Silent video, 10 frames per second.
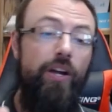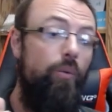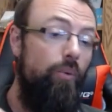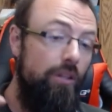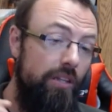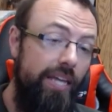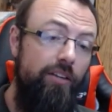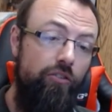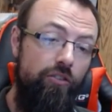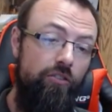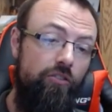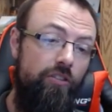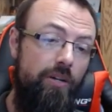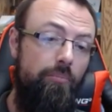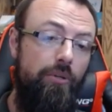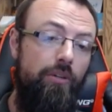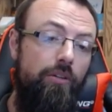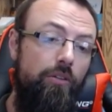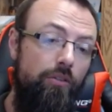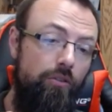relationship
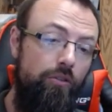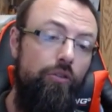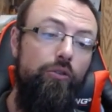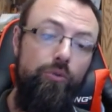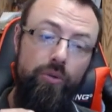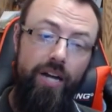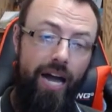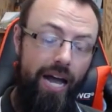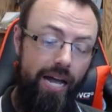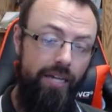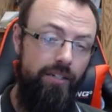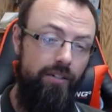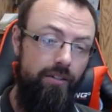to God,